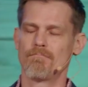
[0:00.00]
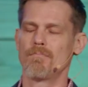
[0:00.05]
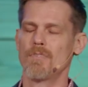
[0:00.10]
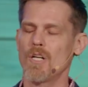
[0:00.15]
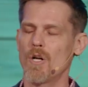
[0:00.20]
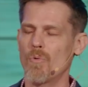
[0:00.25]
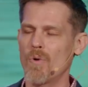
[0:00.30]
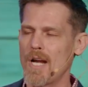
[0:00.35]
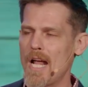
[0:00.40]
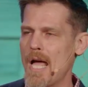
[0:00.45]
you
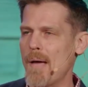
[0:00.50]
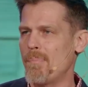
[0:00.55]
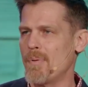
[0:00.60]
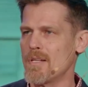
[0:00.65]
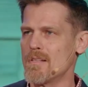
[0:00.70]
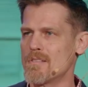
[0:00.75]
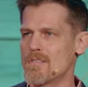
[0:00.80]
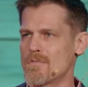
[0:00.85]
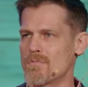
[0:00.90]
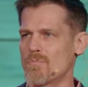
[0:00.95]
know, what
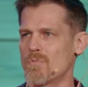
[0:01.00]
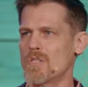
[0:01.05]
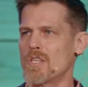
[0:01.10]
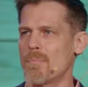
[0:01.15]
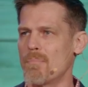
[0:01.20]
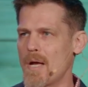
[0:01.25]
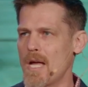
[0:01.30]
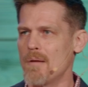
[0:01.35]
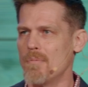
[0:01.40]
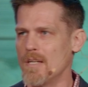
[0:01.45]
happens with the
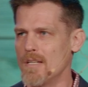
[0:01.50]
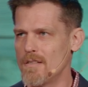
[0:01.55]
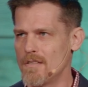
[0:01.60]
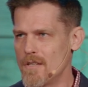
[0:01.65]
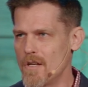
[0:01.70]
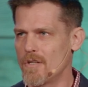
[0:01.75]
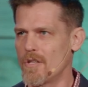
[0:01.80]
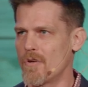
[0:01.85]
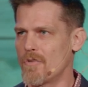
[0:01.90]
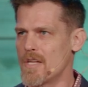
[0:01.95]
baby?
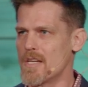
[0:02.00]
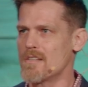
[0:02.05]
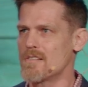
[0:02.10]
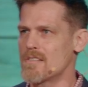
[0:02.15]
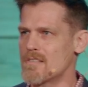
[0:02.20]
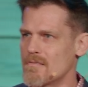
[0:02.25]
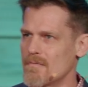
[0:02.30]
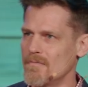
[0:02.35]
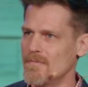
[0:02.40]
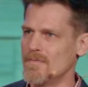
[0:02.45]
Y'all know this.